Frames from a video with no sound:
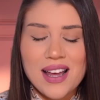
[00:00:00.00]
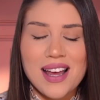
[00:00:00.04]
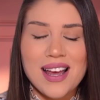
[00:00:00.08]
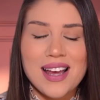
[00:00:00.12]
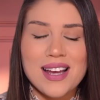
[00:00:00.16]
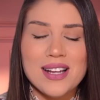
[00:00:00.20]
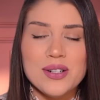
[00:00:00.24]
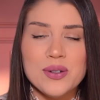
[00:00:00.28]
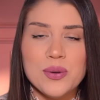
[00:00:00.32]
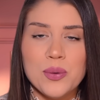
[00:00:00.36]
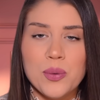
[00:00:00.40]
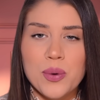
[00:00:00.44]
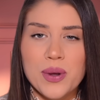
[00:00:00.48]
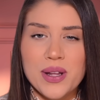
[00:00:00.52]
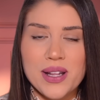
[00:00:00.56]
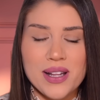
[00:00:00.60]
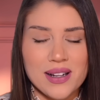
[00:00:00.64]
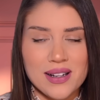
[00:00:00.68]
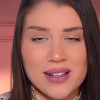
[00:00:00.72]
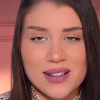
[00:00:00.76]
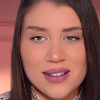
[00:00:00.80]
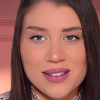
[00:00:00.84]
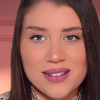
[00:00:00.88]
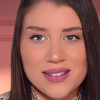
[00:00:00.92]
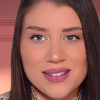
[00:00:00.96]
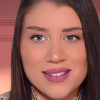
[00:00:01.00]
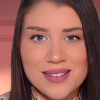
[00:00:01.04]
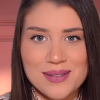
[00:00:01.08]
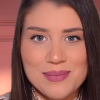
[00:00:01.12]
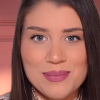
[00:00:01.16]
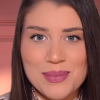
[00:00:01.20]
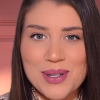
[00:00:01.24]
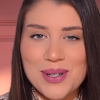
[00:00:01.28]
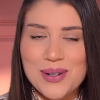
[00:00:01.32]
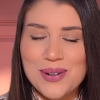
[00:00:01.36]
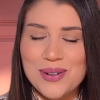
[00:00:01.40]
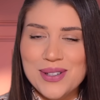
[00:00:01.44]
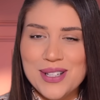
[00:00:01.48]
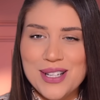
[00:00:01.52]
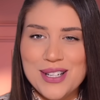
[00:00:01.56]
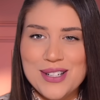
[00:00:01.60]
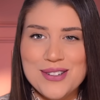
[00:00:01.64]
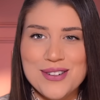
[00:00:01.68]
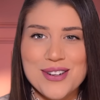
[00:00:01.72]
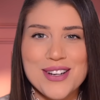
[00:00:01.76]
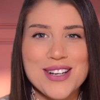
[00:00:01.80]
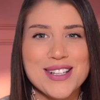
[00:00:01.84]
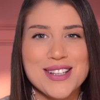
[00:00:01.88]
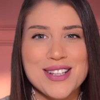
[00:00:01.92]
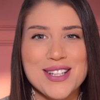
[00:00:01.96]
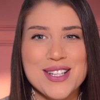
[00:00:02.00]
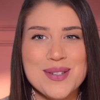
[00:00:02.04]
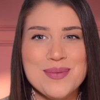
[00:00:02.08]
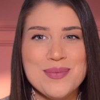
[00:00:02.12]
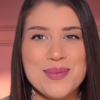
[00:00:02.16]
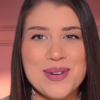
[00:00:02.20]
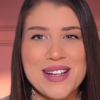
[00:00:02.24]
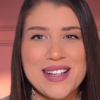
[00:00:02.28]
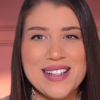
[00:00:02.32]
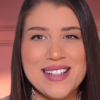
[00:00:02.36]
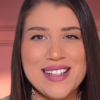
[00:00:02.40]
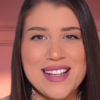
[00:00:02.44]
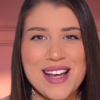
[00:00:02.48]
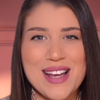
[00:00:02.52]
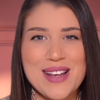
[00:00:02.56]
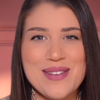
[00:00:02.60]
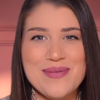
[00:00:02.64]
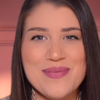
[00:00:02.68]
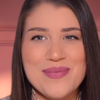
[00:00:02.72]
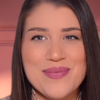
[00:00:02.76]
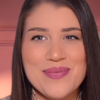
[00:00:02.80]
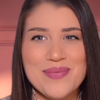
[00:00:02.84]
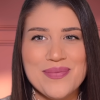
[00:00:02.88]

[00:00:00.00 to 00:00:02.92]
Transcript: at will, but only during the springtime?